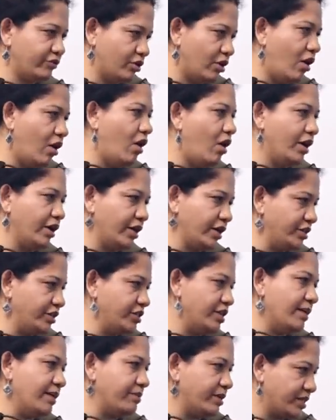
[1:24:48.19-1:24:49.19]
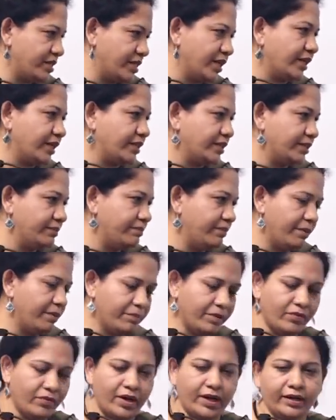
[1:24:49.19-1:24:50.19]
thought in chapter 6,
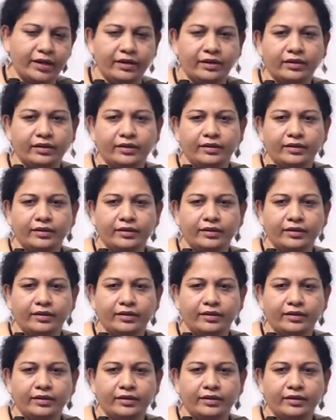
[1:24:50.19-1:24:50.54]
paper 1.